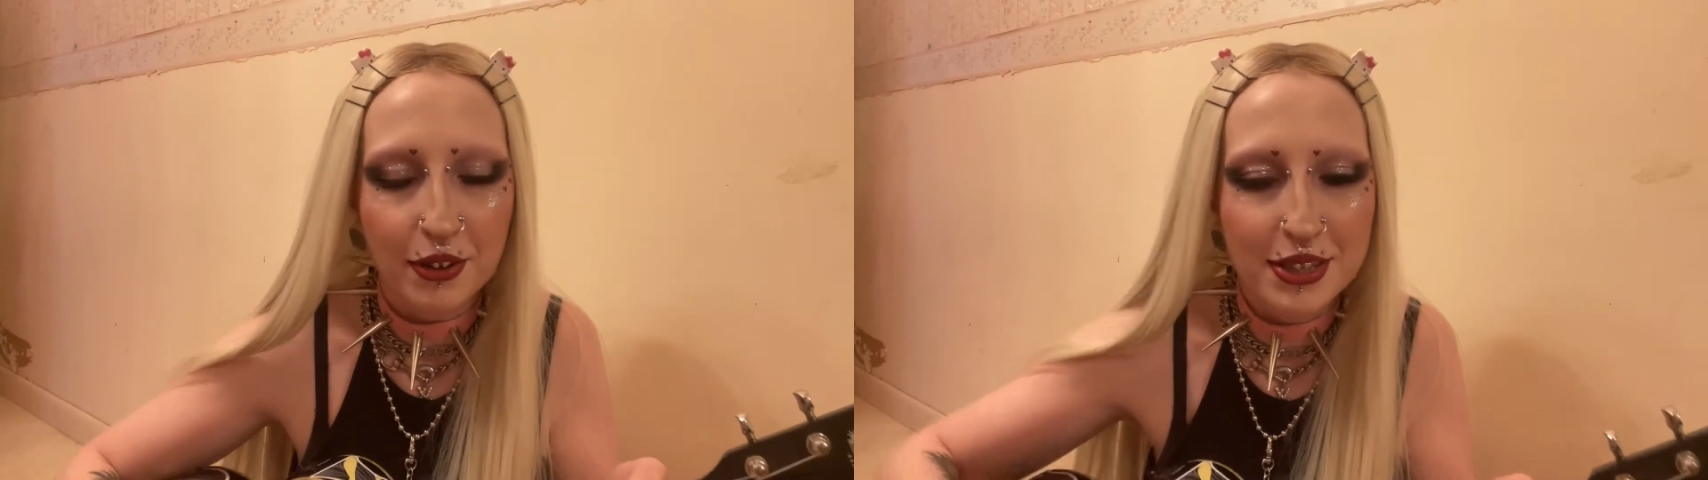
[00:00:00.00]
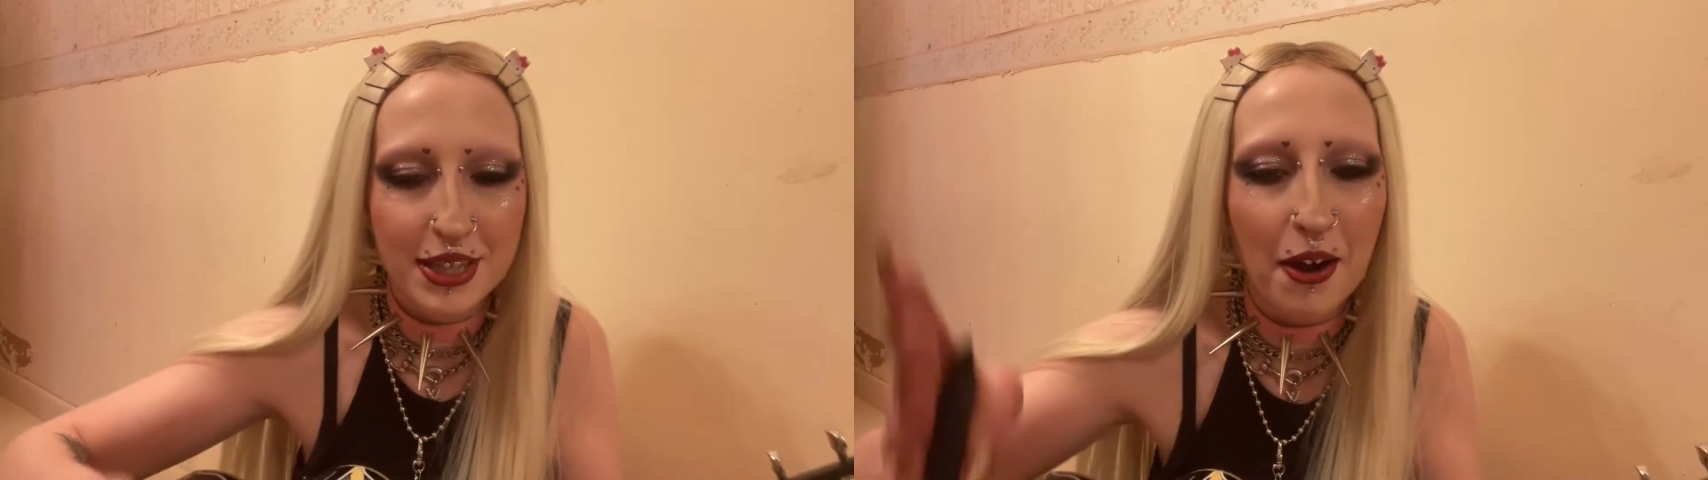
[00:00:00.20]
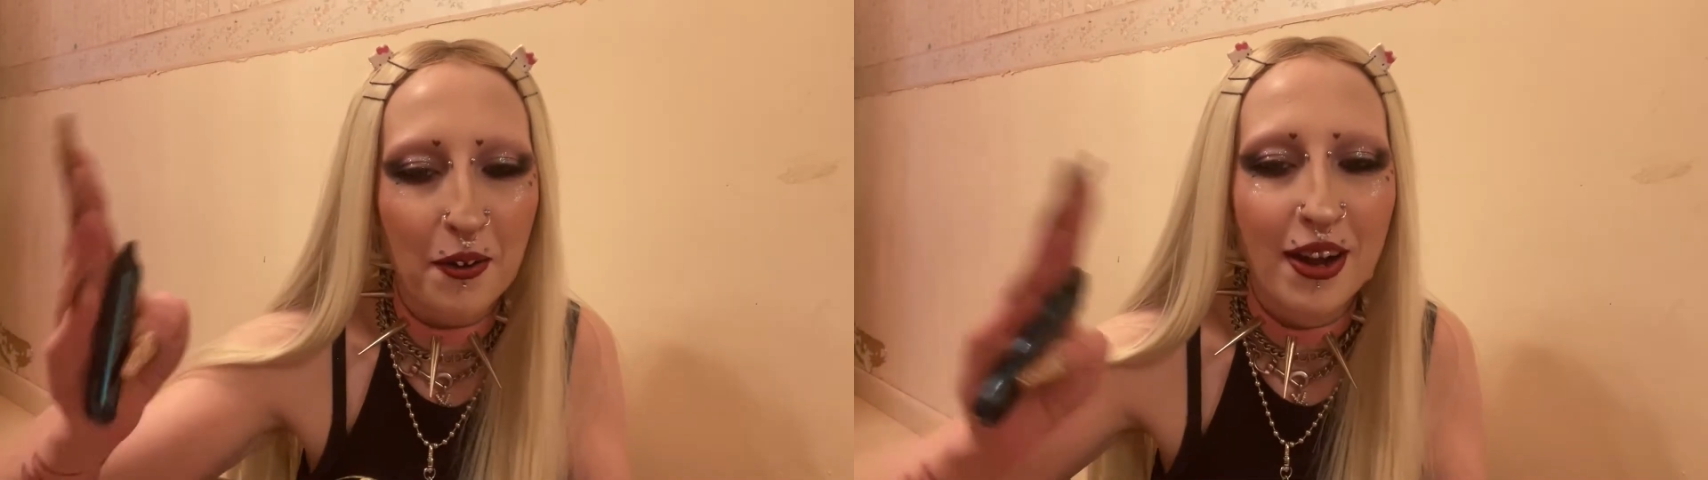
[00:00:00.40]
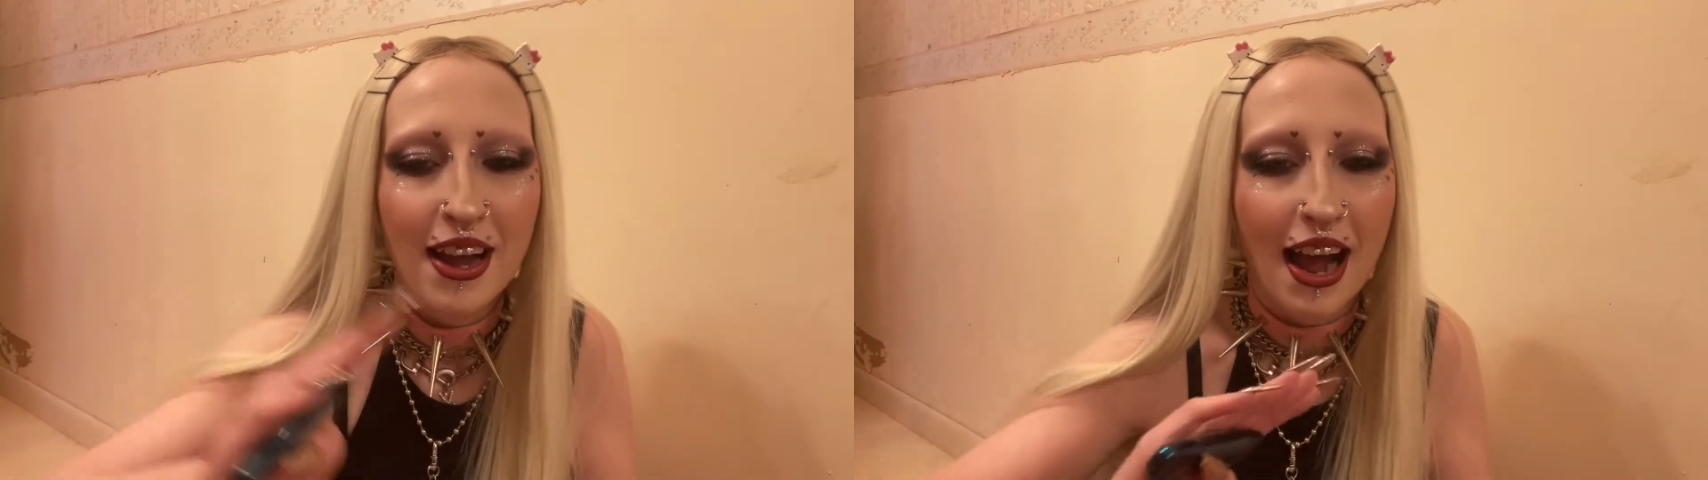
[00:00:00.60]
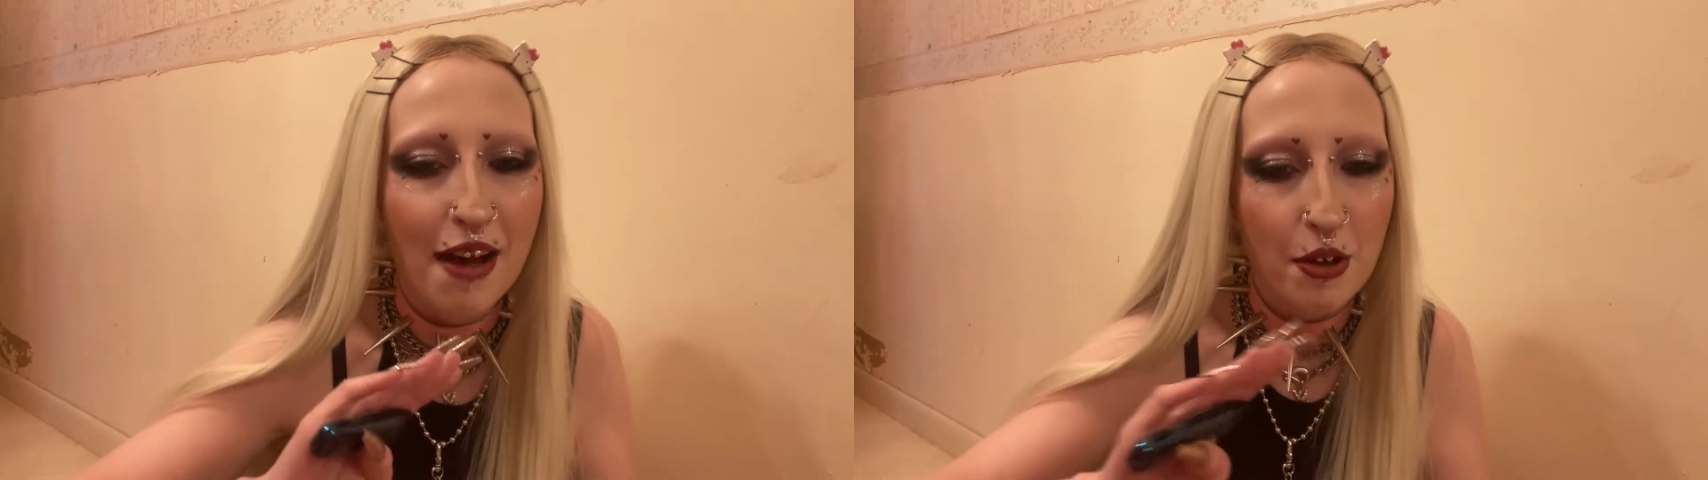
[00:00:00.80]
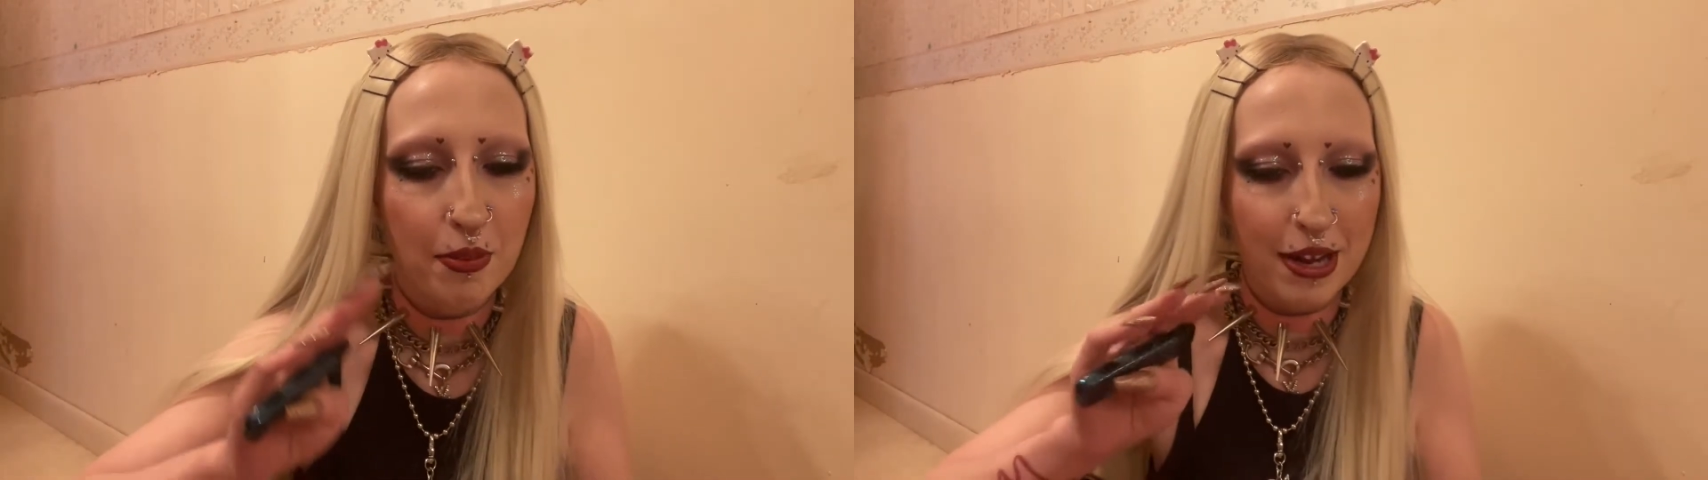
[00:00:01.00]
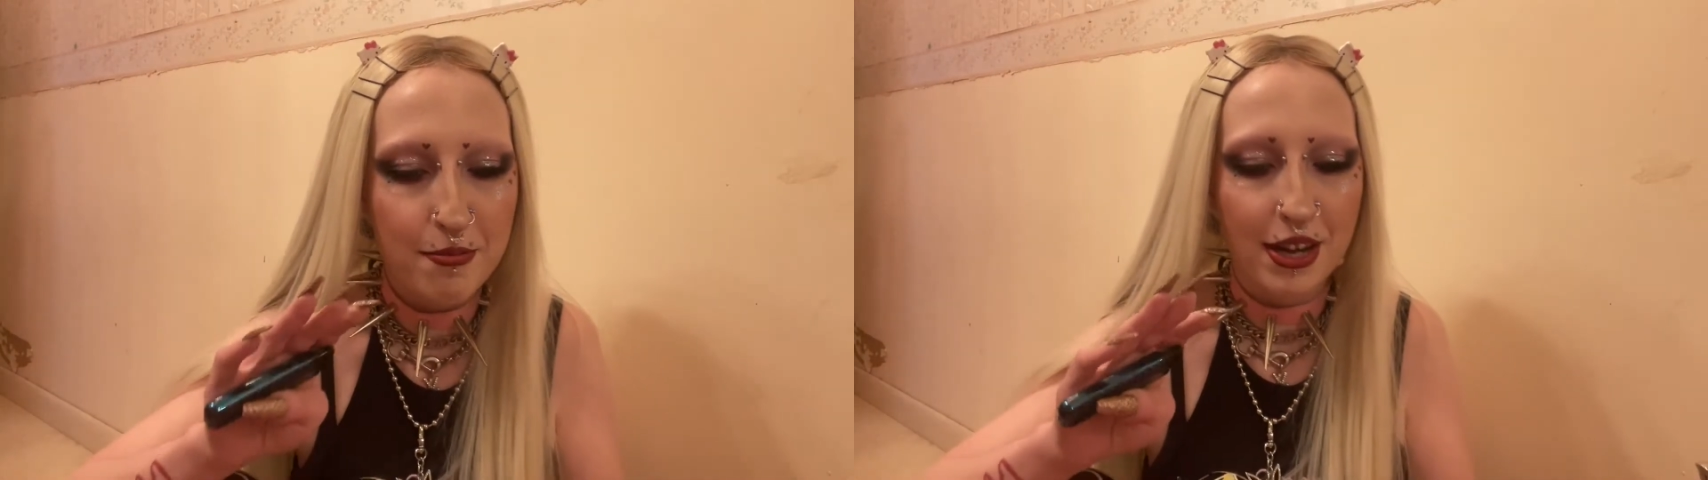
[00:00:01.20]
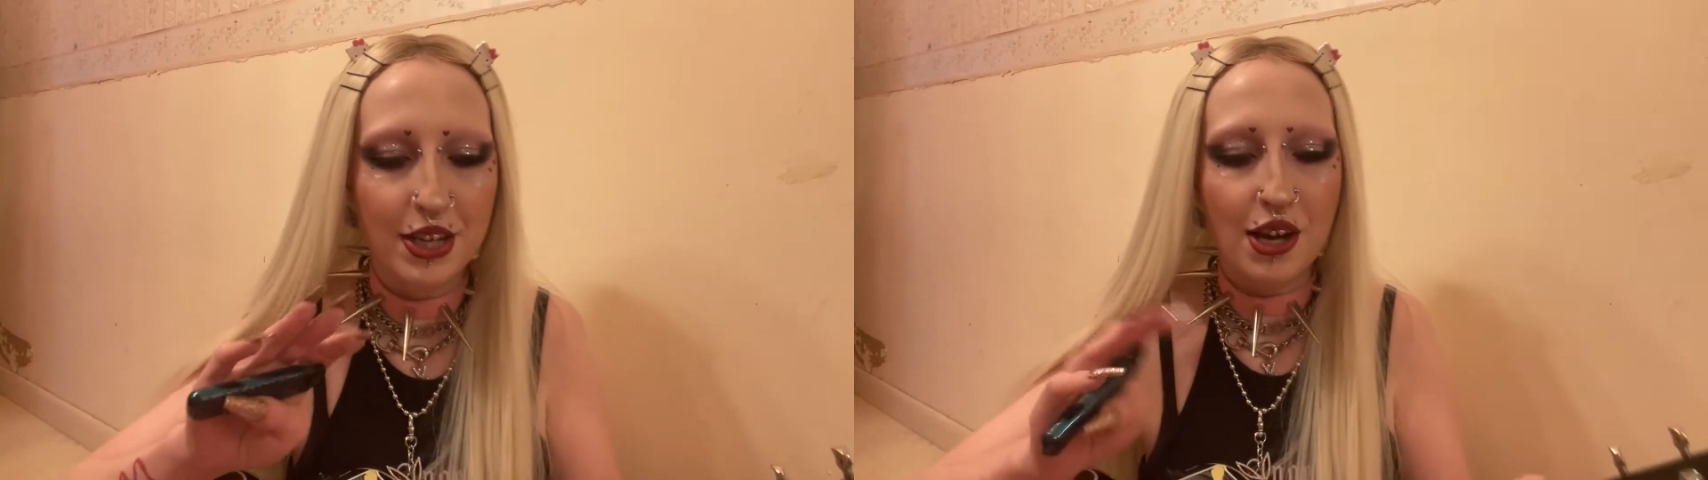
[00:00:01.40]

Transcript: so I haven't played much.